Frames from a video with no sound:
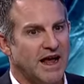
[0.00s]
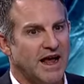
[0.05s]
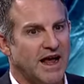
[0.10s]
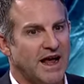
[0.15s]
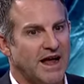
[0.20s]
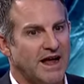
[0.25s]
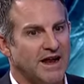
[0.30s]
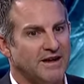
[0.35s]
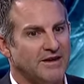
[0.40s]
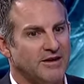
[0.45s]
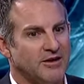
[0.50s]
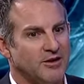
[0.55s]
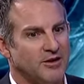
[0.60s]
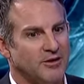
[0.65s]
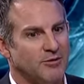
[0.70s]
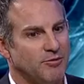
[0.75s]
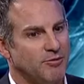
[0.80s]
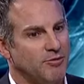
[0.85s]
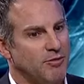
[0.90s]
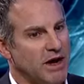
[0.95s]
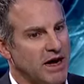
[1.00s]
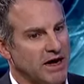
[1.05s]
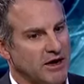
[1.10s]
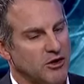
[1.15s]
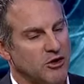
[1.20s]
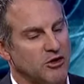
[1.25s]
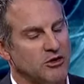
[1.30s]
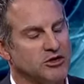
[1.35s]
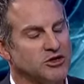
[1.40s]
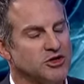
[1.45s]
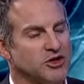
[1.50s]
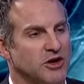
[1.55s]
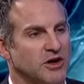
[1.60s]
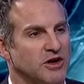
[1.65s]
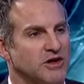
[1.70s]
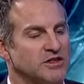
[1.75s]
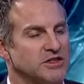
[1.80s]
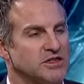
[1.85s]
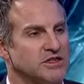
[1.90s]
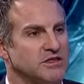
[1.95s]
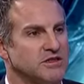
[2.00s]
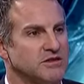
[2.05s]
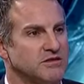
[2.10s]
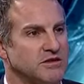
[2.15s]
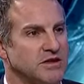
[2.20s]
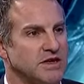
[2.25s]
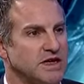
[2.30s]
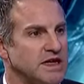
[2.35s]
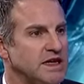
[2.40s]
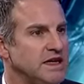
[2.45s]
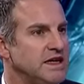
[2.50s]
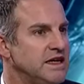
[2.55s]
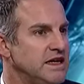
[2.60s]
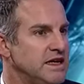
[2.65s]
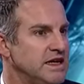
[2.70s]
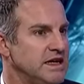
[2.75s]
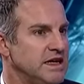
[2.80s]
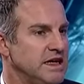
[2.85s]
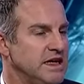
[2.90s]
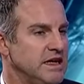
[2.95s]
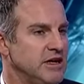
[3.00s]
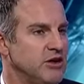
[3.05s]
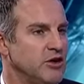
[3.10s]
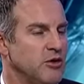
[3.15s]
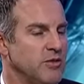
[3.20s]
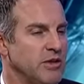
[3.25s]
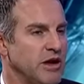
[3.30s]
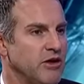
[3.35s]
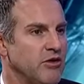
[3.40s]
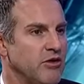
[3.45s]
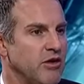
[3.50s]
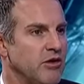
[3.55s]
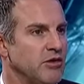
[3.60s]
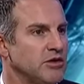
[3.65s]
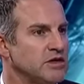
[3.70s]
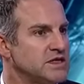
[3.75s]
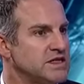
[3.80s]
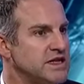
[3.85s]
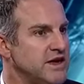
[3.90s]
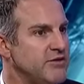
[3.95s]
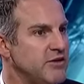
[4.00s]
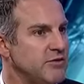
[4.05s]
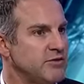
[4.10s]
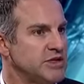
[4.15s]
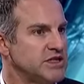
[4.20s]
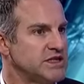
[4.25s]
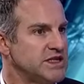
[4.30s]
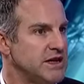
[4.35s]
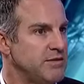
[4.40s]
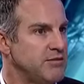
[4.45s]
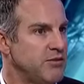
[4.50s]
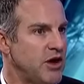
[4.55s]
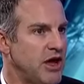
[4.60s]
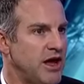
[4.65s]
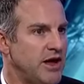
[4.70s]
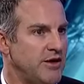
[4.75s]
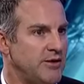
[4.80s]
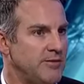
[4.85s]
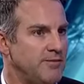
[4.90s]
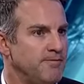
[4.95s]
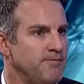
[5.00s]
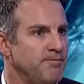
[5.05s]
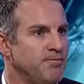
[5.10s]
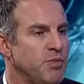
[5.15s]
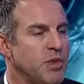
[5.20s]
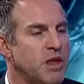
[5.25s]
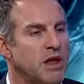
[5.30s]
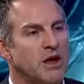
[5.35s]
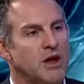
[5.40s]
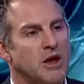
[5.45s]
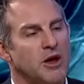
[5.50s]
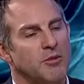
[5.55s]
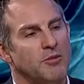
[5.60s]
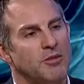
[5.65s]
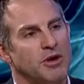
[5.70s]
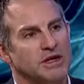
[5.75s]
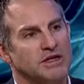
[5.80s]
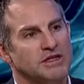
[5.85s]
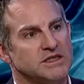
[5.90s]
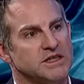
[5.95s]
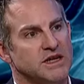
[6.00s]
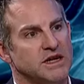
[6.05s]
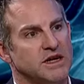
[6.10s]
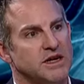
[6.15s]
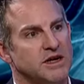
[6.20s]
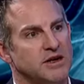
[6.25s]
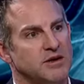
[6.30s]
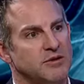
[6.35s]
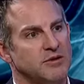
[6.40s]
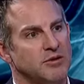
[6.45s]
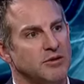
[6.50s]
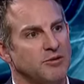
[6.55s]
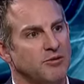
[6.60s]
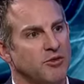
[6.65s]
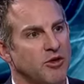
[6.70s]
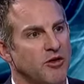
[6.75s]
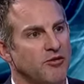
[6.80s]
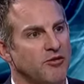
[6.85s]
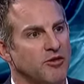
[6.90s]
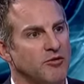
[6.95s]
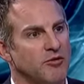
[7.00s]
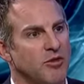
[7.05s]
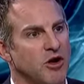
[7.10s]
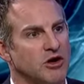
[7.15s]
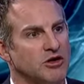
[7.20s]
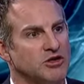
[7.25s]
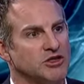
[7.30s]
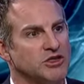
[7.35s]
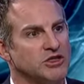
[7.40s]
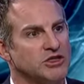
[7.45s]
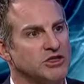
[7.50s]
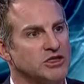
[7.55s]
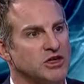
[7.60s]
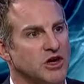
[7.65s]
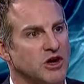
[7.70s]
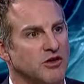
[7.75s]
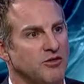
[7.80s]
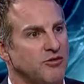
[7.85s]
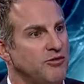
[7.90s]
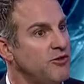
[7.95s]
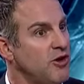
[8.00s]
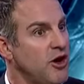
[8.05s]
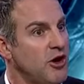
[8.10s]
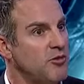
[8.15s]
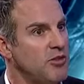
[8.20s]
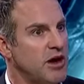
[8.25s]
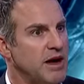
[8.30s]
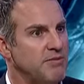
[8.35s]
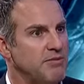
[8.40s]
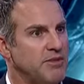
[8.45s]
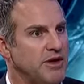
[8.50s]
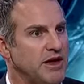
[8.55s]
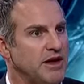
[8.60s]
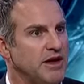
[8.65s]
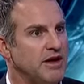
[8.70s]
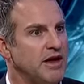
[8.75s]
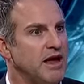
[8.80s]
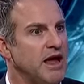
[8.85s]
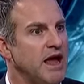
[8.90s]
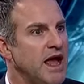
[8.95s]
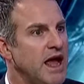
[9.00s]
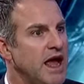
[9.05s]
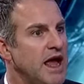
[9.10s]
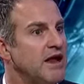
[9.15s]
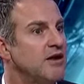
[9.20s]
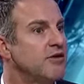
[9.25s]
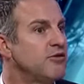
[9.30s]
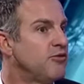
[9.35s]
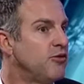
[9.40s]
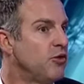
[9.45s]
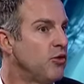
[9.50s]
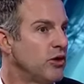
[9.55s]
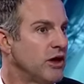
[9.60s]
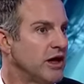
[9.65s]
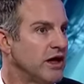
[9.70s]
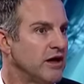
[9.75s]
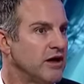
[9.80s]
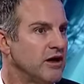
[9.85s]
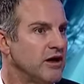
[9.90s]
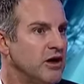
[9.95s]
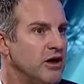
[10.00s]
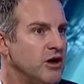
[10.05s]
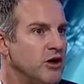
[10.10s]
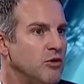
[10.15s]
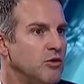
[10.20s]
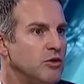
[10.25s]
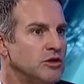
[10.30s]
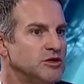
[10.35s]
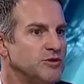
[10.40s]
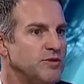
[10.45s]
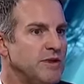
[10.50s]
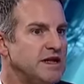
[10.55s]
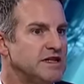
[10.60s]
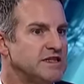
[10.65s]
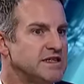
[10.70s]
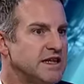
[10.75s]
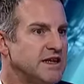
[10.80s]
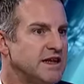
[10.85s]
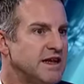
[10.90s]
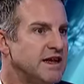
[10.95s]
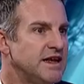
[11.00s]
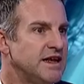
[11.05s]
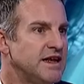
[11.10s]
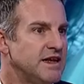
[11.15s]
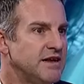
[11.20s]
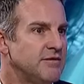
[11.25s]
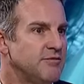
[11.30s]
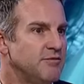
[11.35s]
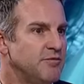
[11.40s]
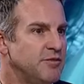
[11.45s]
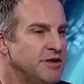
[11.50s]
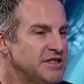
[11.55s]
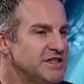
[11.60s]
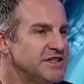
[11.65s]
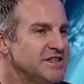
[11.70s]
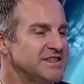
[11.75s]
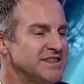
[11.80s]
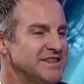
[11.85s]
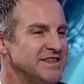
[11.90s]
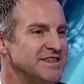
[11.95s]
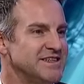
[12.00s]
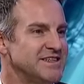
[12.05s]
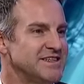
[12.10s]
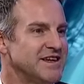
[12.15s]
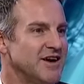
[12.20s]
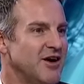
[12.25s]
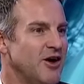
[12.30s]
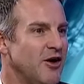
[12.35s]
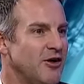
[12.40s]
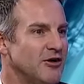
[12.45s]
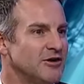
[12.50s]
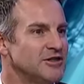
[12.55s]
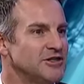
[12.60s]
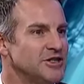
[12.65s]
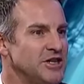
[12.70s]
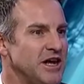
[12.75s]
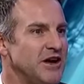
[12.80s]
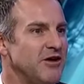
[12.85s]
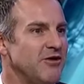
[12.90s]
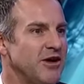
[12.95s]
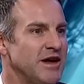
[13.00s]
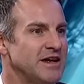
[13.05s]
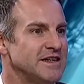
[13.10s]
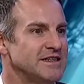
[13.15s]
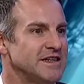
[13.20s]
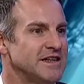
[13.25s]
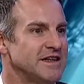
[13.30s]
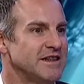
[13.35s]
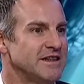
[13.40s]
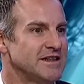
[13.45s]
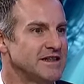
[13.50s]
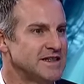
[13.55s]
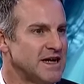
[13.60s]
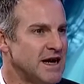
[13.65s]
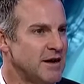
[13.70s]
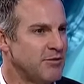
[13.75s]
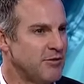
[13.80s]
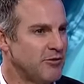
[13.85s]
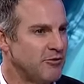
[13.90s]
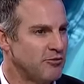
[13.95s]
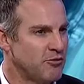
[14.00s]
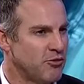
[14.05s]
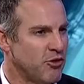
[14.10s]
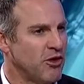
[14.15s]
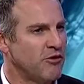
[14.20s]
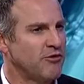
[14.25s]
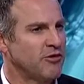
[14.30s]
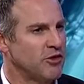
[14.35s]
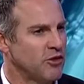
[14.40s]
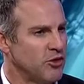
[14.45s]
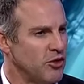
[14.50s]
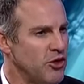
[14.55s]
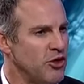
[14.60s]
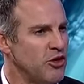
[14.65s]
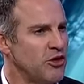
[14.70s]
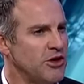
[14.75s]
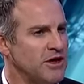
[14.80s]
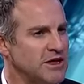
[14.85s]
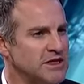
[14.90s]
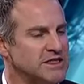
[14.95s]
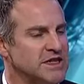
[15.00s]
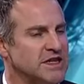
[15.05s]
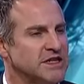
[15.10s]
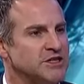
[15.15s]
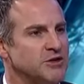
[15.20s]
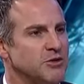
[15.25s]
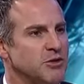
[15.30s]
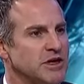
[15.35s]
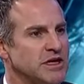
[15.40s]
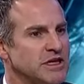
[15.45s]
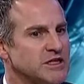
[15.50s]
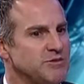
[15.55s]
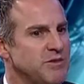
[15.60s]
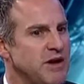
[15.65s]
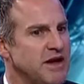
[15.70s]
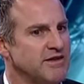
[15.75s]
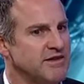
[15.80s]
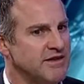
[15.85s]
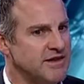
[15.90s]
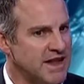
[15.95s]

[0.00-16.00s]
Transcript: And by contrast, Indian economic growth, 7% per annum, but profit margins are far bumpier and falling, which means that Indian businesses aren't generating the type of profit or earnings that you would expect.